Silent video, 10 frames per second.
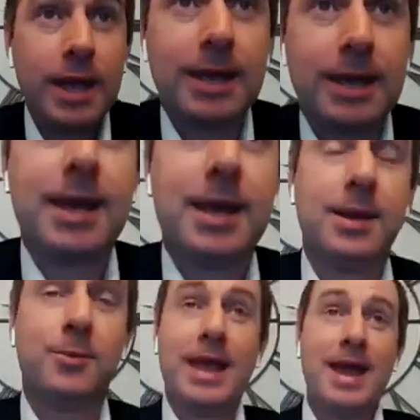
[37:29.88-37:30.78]

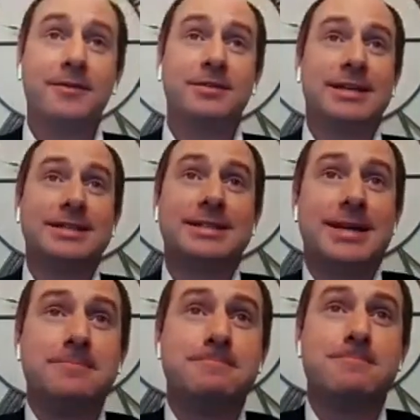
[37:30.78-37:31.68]
and we have done
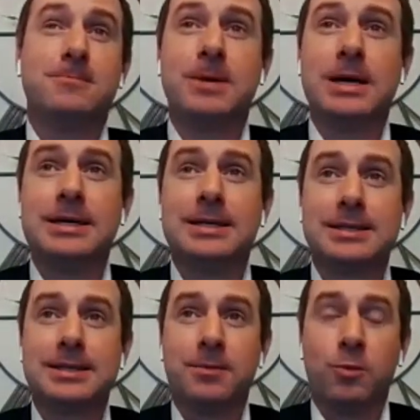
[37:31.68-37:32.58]
some
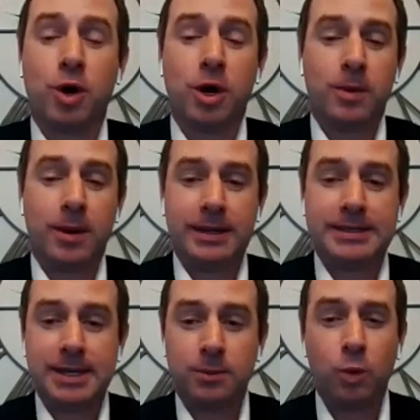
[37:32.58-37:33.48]
work where we
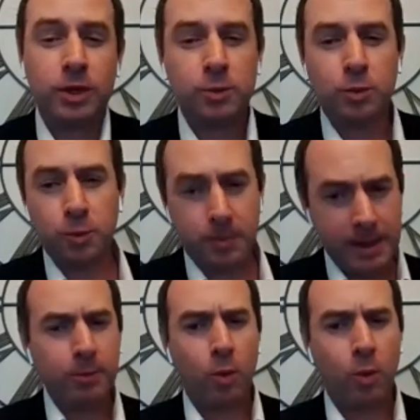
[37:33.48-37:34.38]
said, what do
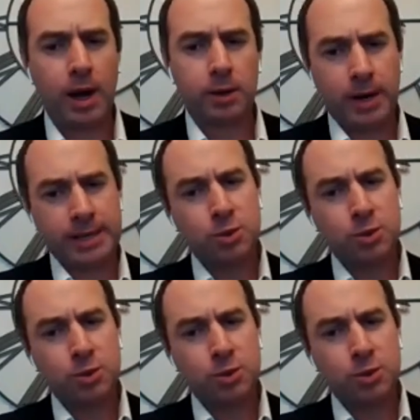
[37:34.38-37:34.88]
people want, right?